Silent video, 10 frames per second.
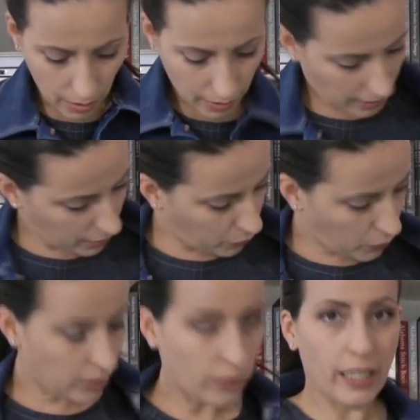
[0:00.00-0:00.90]
And
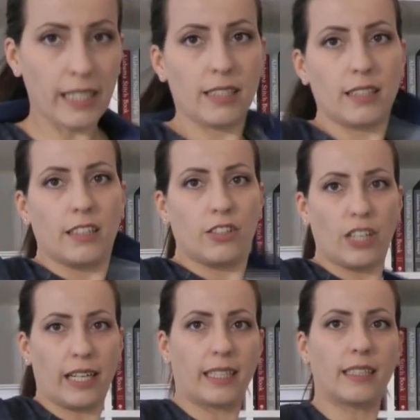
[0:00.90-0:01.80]
for the rest, the
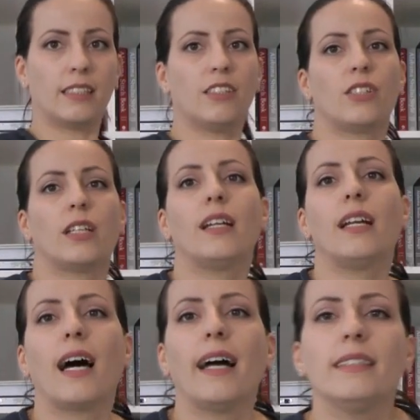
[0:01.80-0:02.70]
jacket is
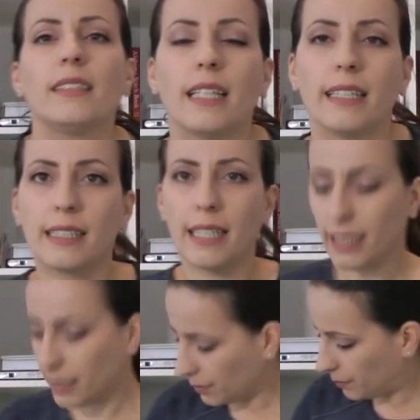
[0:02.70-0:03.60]
unlined, as I said.